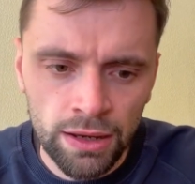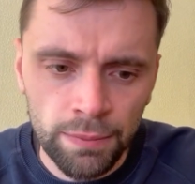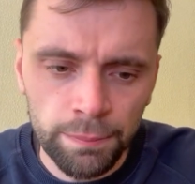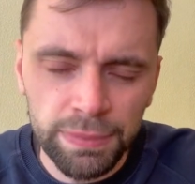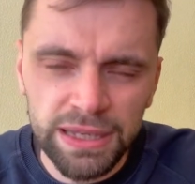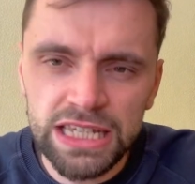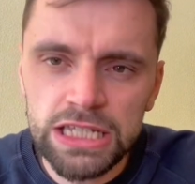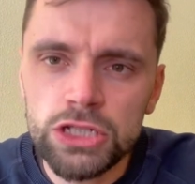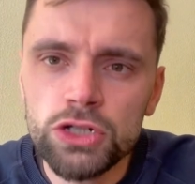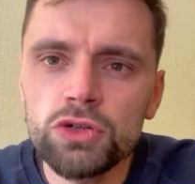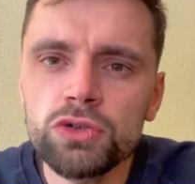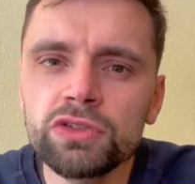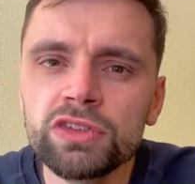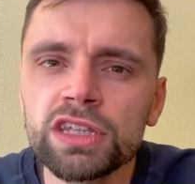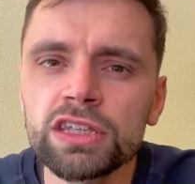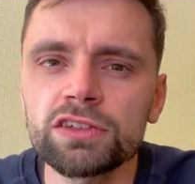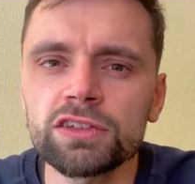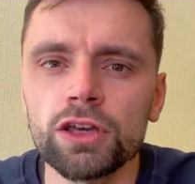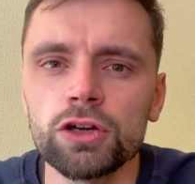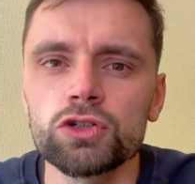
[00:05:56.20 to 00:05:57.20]
be
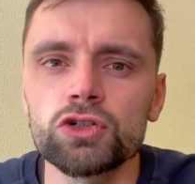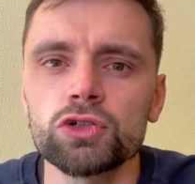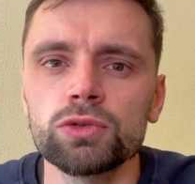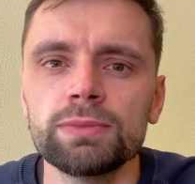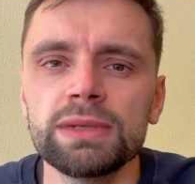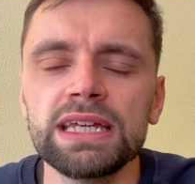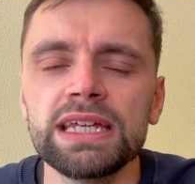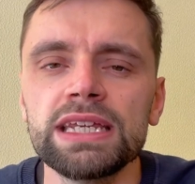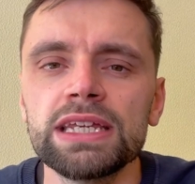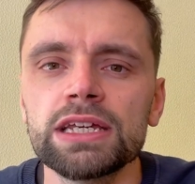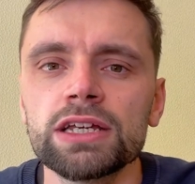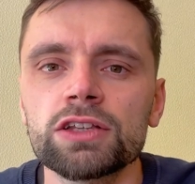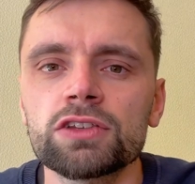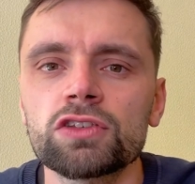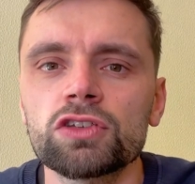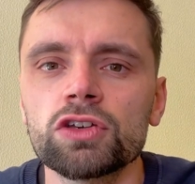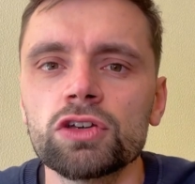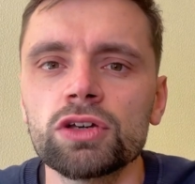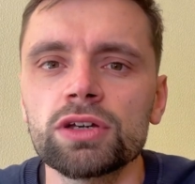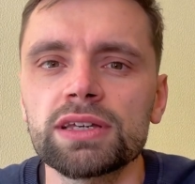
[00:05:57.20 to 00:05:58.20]
using social media
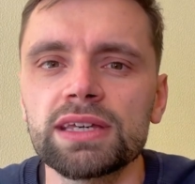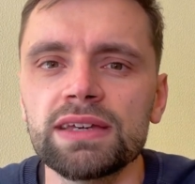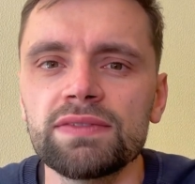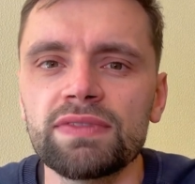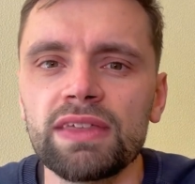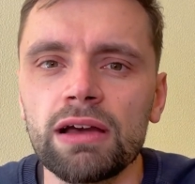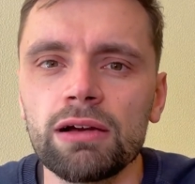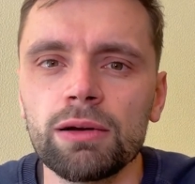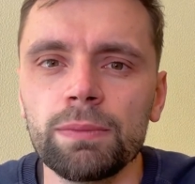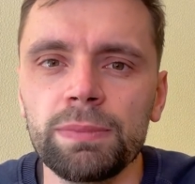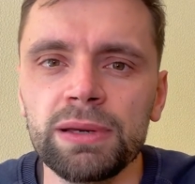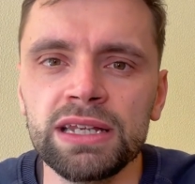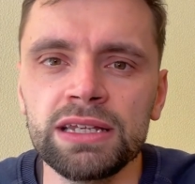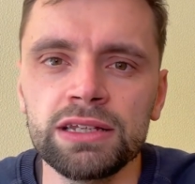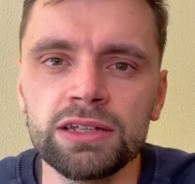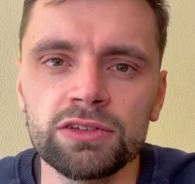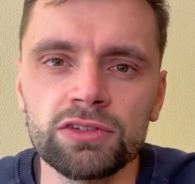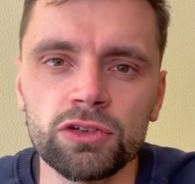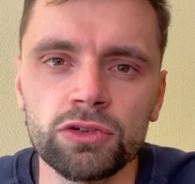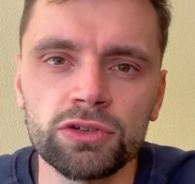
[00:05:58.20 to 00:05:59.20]
to give their
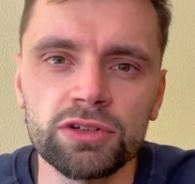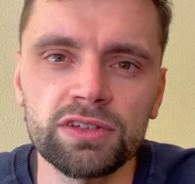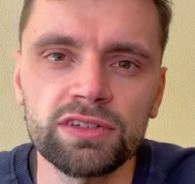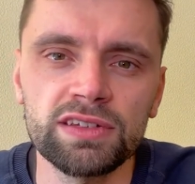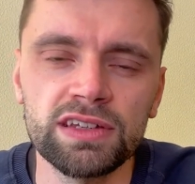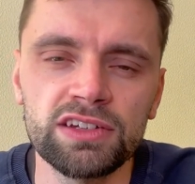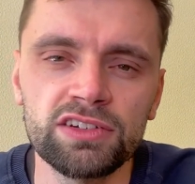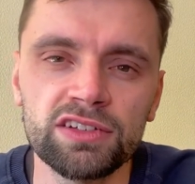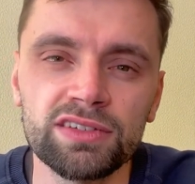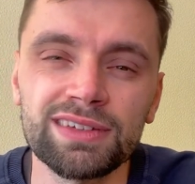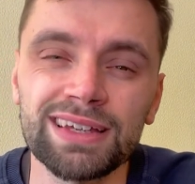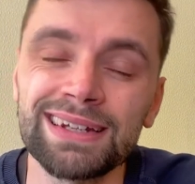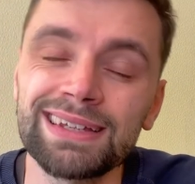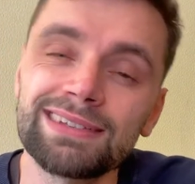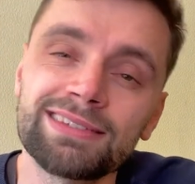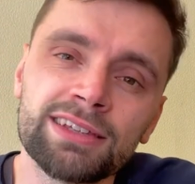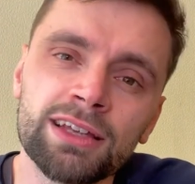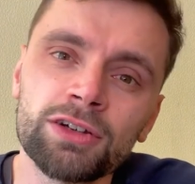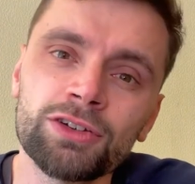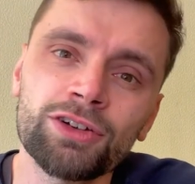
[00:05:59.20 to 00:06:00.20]
opinions on decisions? And
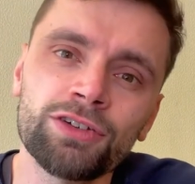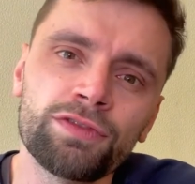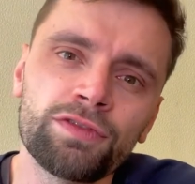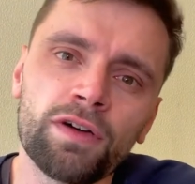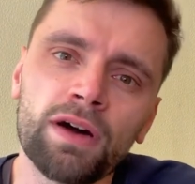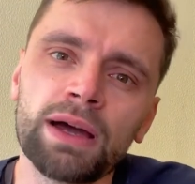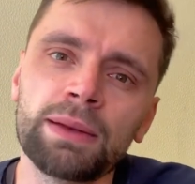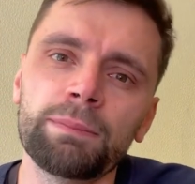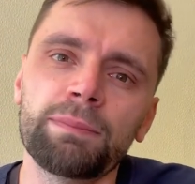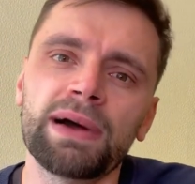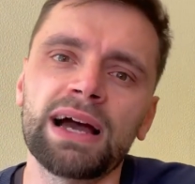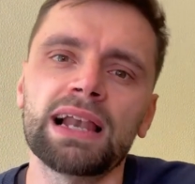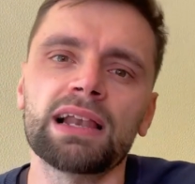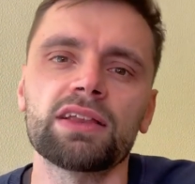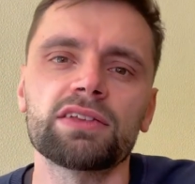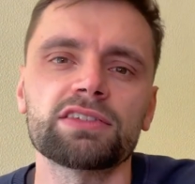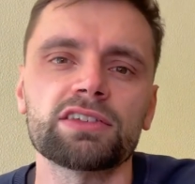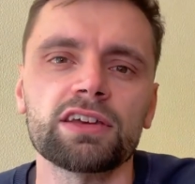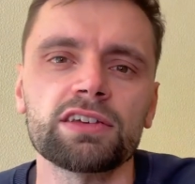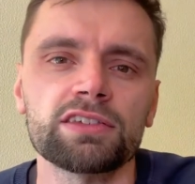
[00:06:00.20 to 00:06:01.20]
it's such a fine
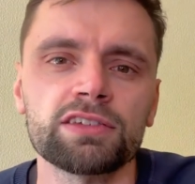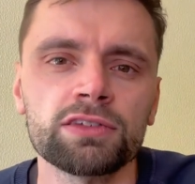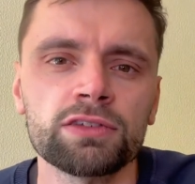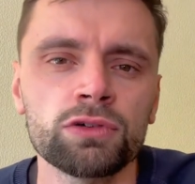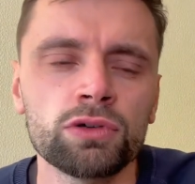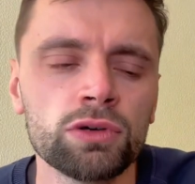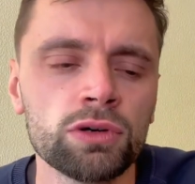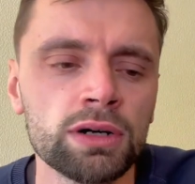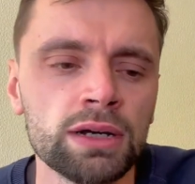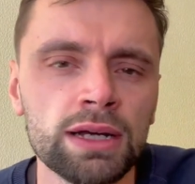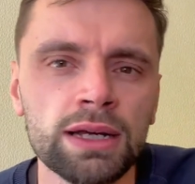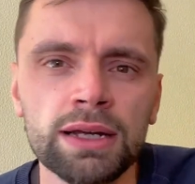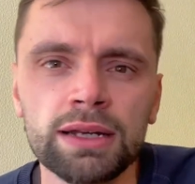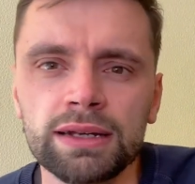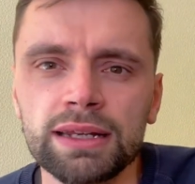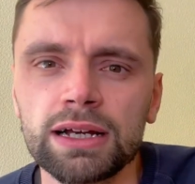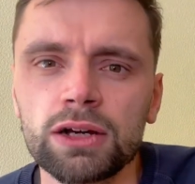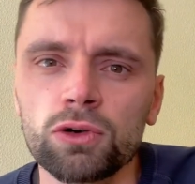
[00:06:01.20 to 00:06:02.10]
balance. I saw Nick